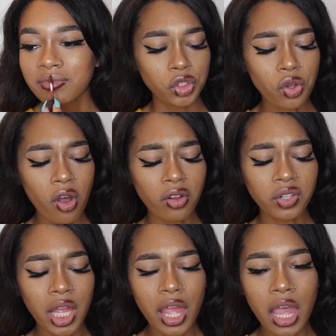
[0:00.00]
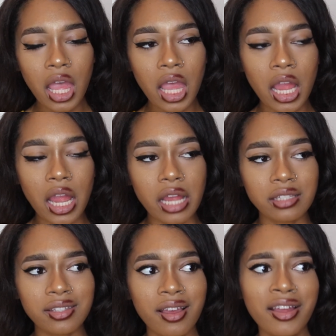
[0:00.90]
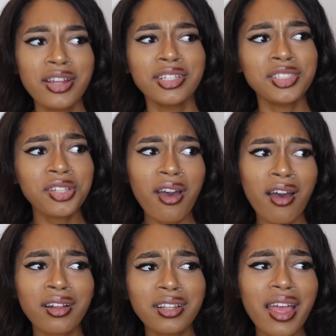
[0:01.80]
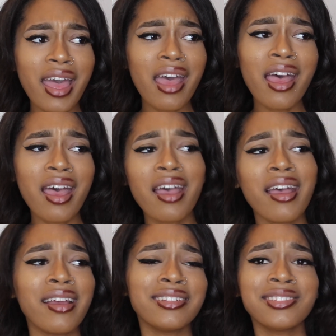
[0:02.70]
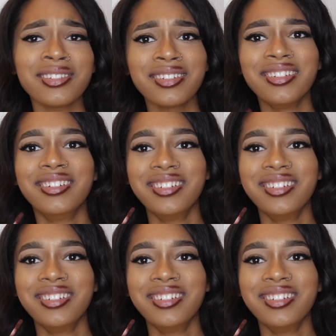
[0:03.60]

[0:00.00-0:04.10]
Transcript: Chocolate! Chocolate!